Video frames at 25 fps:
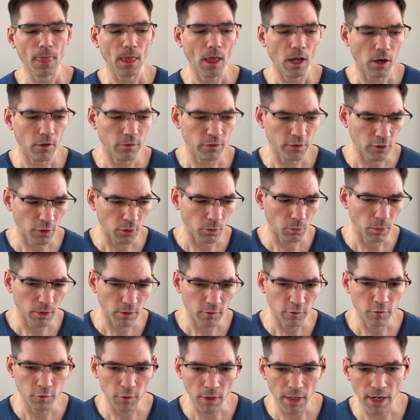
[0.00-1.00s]
Obviously,
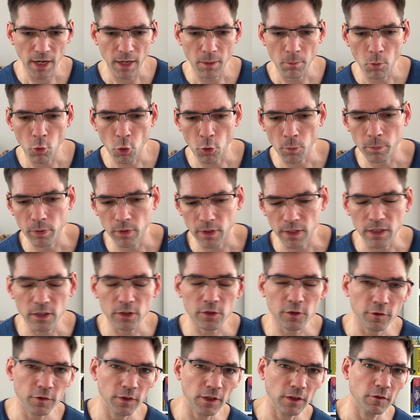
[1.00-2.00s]
with more
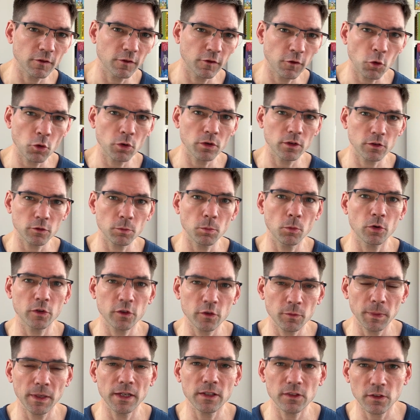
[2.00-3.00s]
players, 3 and 4, there's more
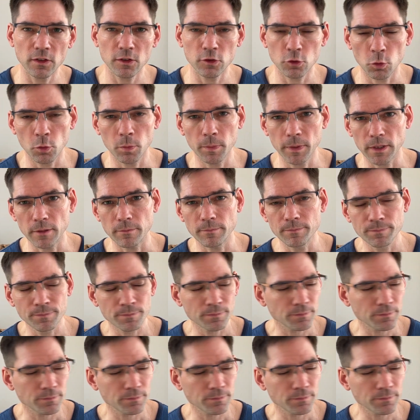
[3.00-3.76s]
spaces open.